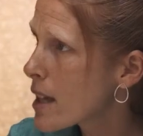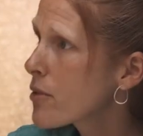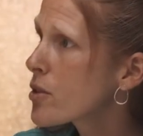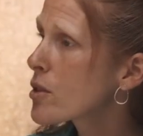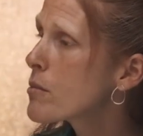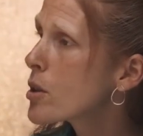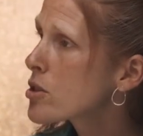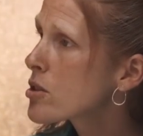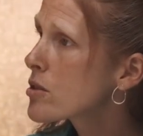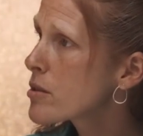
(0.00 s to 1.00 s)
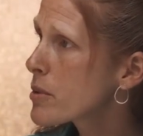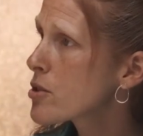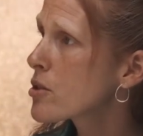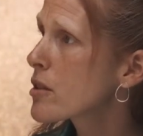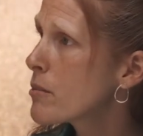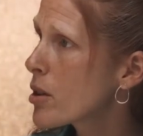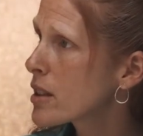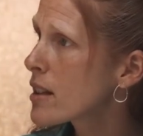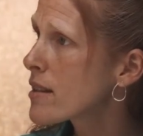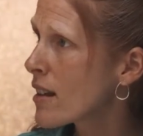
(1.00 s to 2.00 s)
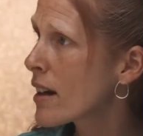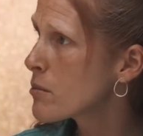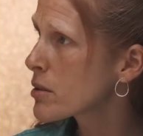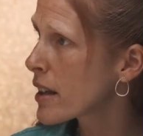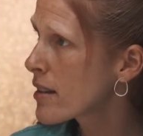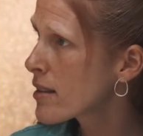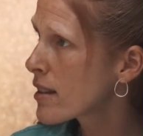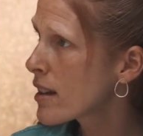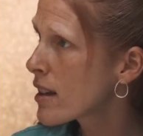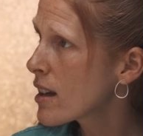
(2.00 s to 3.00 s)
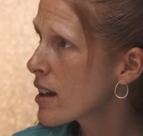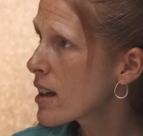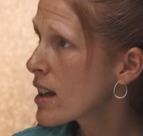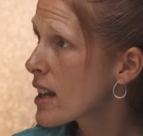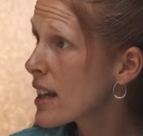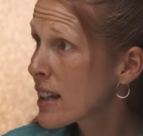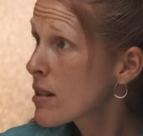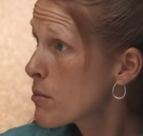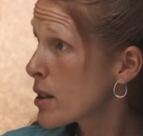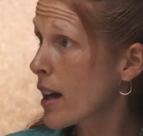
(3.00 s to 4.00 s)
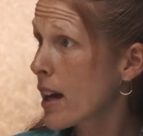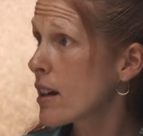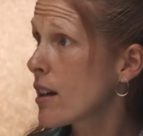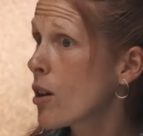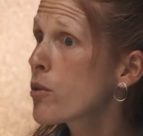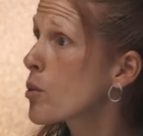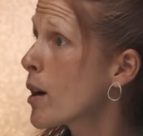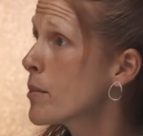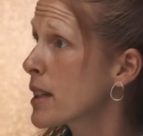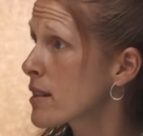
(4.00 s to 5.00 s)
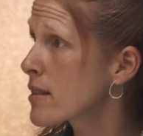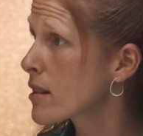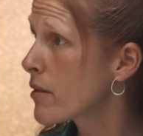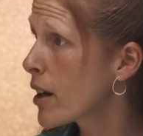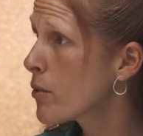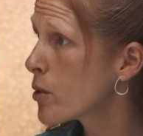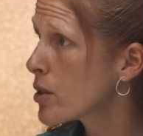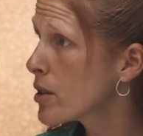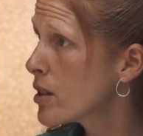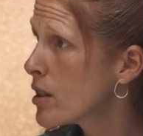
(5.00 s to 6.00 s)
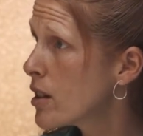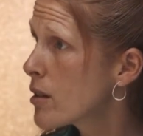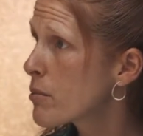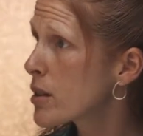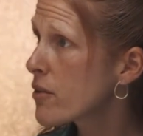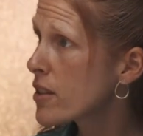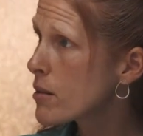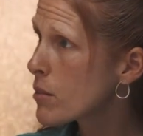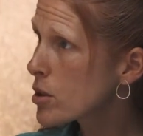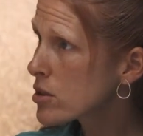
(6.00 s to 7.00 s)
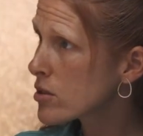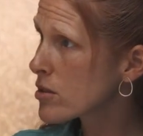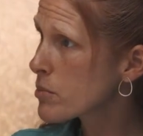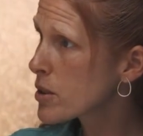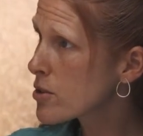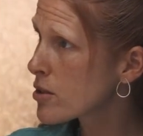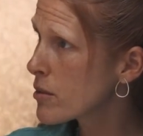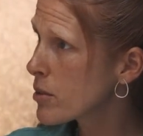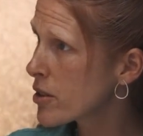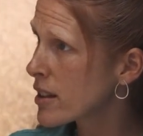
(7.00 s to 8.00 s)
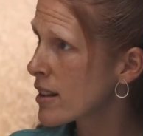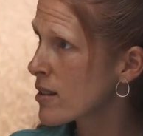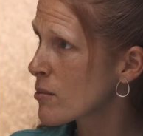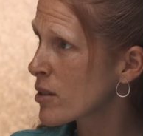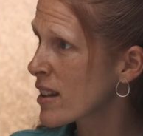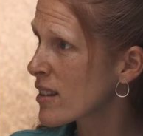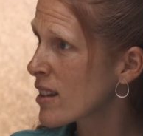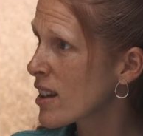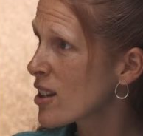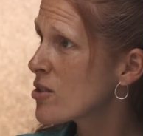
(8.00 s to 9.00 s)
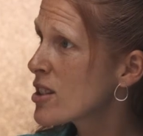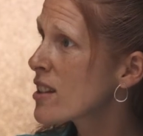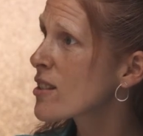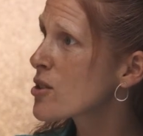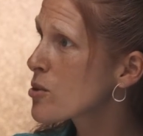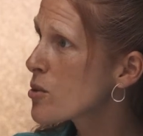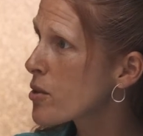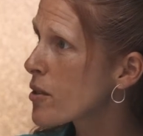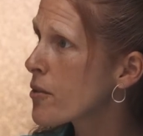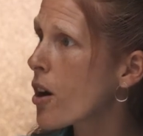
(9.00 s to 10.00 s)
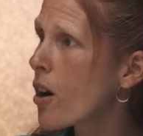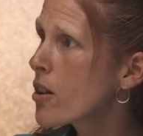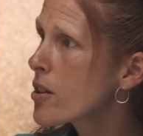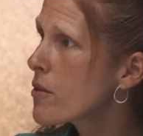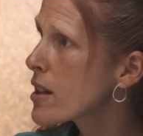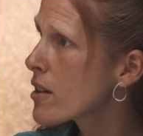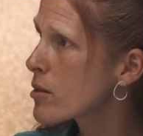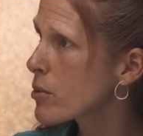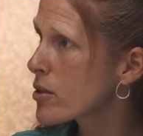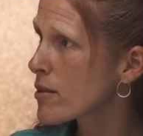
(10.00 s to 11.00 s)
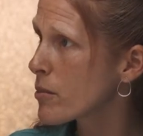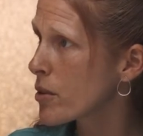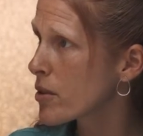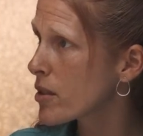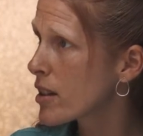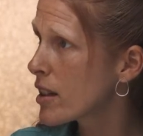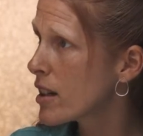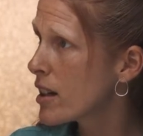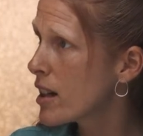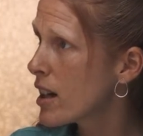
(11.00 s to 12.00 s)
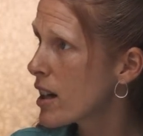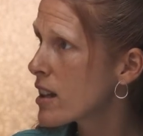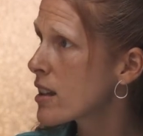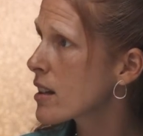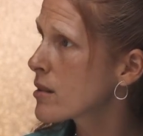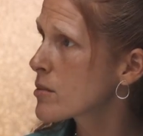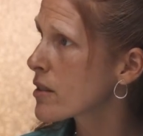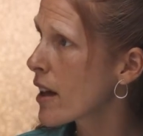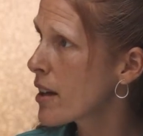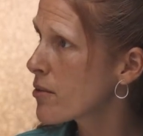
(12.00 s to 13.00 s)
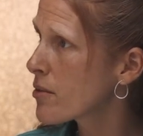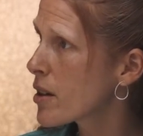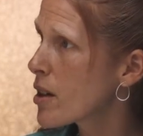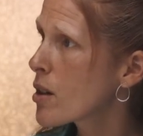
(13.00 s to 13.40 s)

If your emotional spiritual component is not in place, it can be overwhelming instead of helpful. But if the emotional, spiritual component is in place, you take the truth of all of the other principles and they come to life